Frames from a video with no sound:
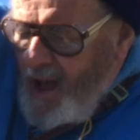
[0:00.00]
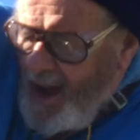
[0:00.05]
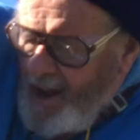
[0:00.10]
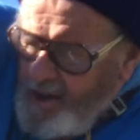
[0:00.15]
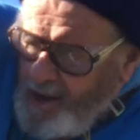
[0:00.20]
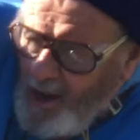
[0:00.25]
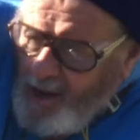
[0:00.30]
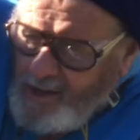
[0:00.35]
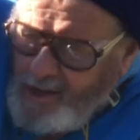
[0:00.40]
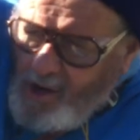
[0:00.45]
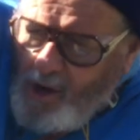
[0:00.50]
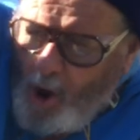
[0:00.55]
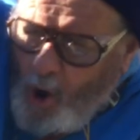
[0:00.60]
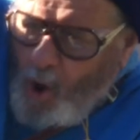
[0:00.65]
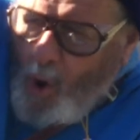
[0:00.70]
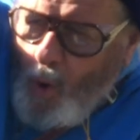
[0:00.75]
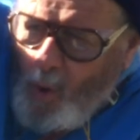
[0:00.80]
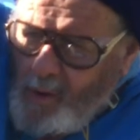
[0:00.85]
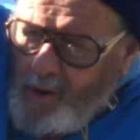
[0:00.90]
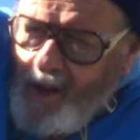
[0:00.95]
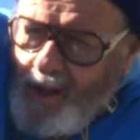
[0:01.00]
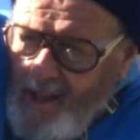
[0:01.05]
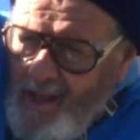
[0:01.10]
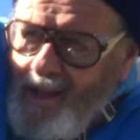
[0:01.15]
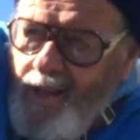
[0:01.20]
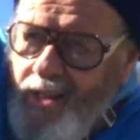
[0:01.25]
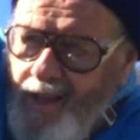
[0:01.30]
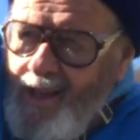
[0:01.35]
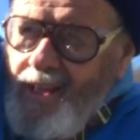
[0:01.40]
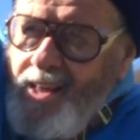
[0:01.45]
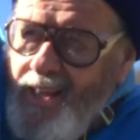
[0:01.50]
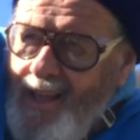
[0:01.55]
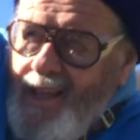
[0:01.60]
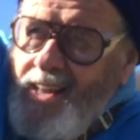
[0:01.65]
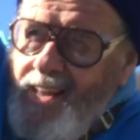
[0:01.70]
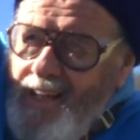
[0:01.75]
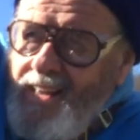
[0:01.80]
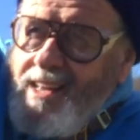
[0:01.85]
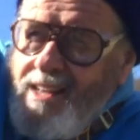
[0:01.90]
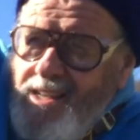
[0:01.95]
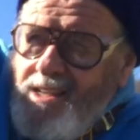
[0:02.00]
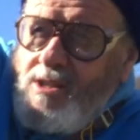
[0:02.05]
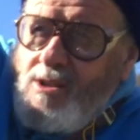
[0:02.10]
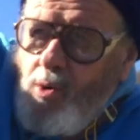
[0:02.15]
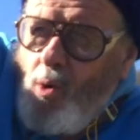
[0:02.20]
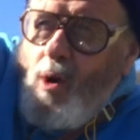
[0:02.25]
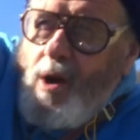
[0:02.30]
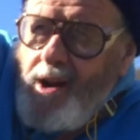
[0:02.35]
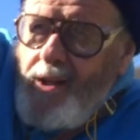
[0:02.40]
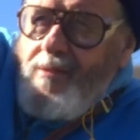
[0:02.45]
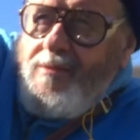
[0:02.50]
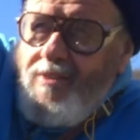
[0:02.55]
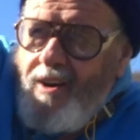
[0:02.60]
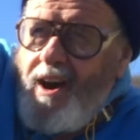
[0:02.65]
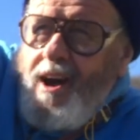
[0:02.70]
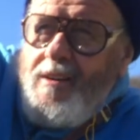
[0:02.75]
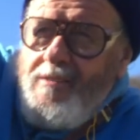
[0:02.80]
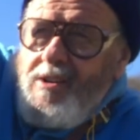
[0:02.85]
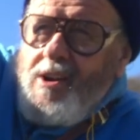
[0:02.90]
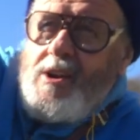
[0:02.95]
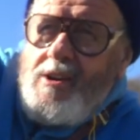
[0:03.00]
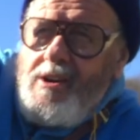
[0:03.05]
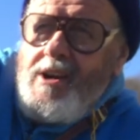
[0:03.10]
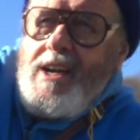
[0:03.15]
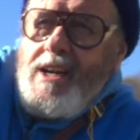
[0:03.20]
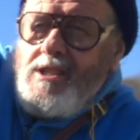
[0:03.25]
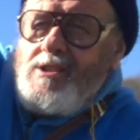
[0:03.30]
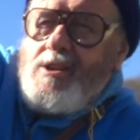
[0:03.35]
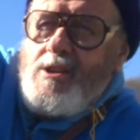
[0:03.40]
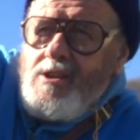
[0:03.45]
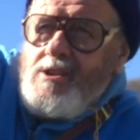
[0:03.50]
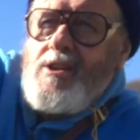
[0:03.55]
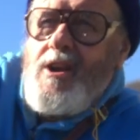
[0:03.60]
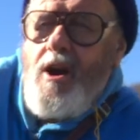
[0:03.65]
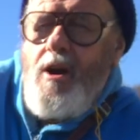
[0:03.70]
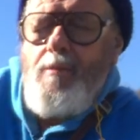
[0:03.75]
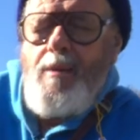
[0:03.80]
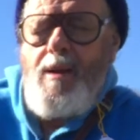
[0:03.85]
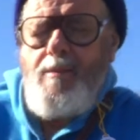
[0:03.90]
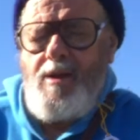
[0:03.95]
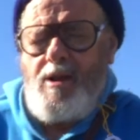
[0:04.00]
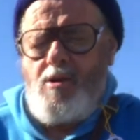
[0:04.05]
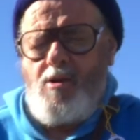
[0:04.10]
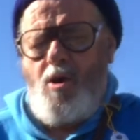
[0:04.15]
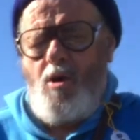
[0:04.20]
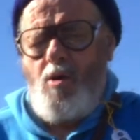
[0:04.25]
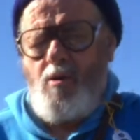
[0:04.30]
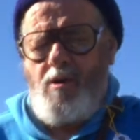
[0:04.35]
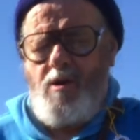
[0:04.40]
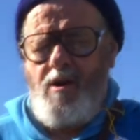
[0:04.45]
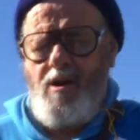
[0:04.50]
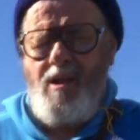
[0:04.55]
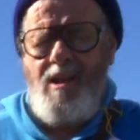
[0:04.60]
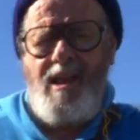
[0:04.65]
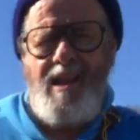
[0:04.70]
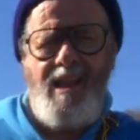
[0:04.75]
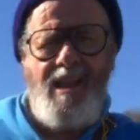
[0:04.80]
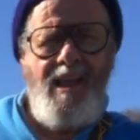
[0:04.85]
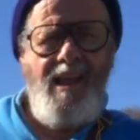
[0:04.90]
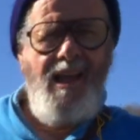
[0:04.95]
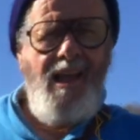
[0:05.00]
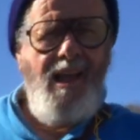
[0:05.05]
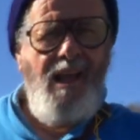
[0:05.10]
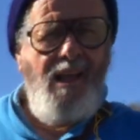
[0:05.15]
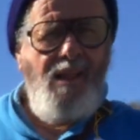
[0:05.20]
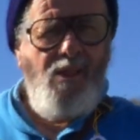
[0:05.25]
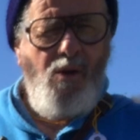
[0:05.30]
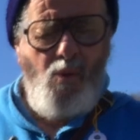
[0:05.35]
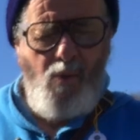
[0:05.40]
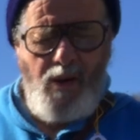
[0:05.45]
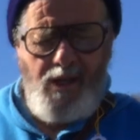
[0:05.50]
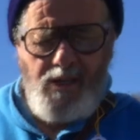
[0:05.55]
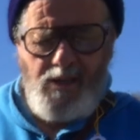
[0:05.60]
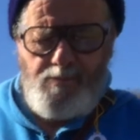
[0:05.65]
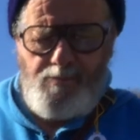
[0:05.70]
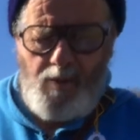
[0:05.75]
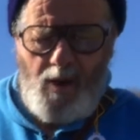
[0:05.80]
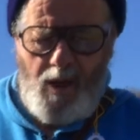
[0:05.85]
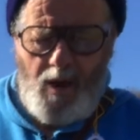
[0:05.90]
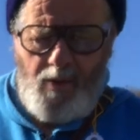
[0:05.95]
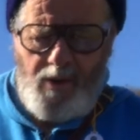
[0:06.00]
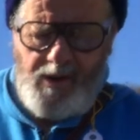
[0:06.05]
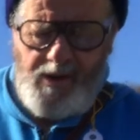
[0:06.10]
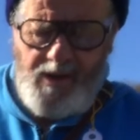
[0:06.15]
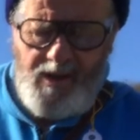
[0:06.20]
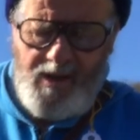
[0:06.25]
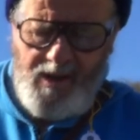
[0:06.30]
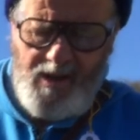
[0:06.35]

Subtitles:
I know it's cold, 25 degrees or so, maybe colder. The wind's blowing.